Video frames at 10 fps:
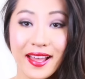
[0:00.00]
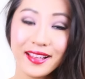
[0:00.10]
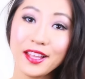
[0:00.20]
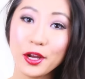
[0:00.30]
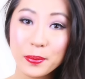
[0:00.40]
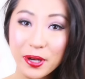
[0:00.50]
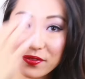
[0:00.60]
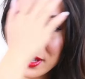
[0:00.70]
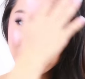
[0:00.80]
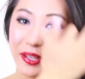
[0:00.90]
Hello
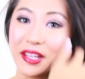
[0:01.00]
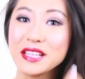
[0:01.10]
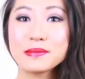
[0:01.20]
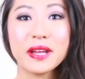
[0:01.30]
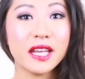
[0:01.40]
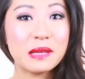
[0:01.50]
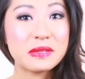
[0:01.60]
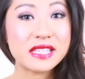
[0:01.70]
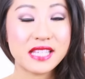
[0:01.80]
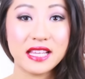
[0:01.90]
Perfect Beauties, my
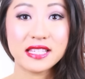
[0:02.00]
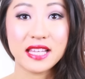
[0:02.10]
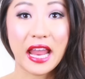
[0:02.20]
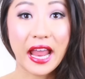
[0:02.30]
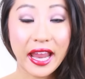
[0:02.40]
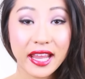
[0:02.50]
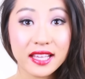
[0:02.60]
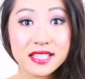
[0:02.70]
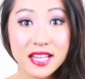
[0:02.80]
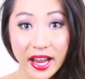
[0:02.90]
name is Daisy
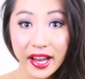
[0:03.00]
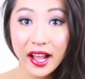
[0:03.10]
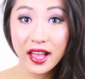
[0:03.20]
and today